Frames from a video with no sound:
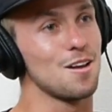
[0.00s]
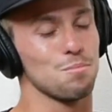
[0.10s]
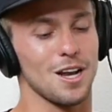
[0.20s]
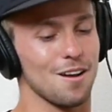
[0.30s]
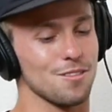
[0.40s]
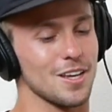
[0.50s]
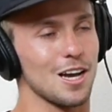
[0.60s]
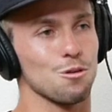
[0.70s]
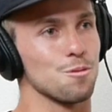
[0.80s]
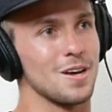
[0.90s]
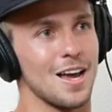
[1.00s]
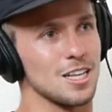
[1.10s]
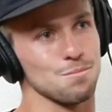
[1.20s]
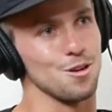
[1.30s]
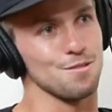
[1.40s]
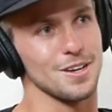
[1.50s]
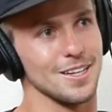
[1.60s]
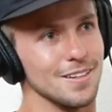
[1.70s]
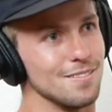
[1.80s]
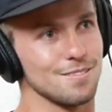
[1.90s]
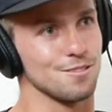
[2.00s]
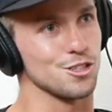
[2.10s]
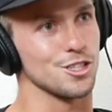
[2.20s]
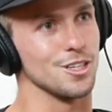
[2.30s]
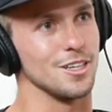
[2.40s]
but I don't think I would have been as motivated for sure.